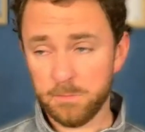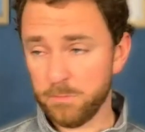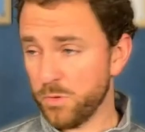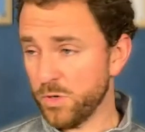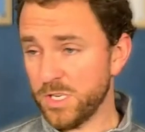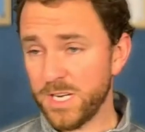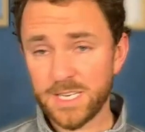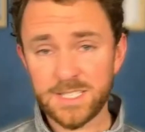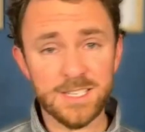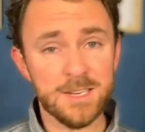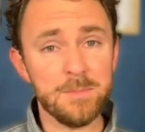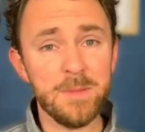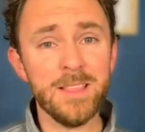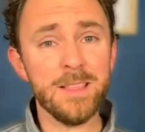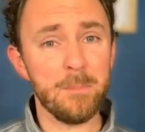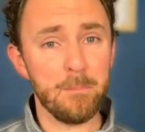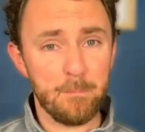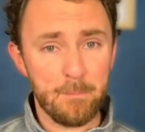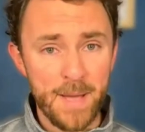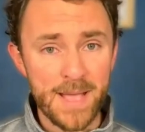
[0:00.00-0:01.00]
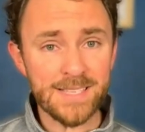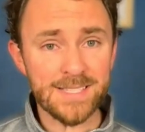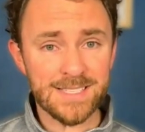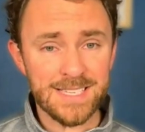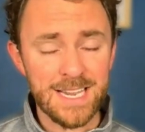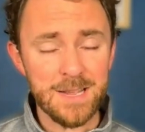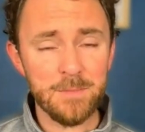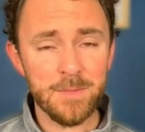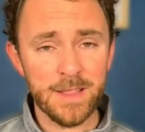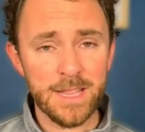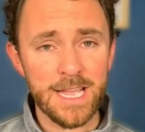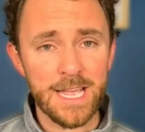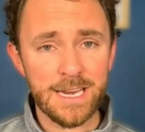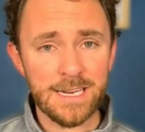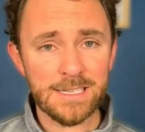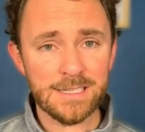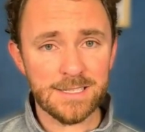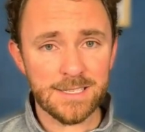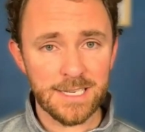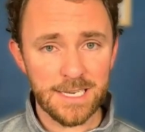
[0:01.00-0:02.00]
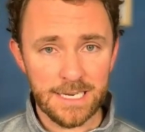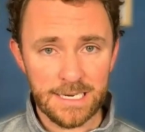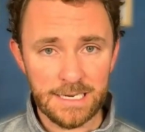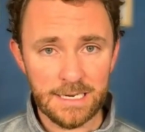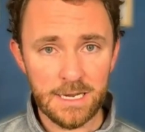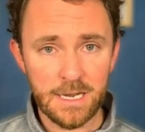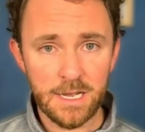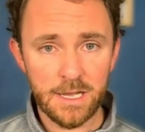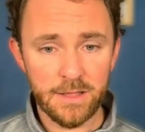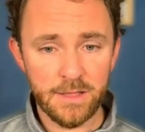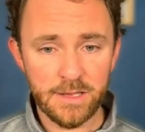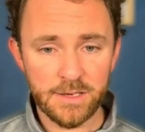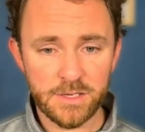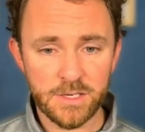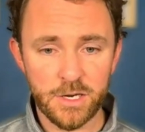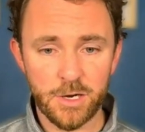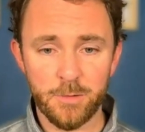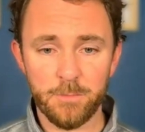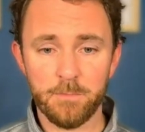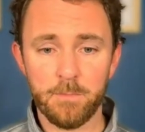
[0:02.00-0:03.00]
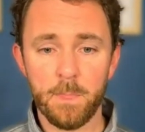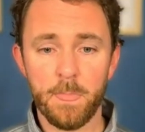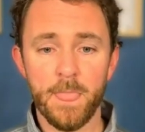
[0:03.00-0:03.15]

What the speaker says: projects to be the best team in the NEC this year.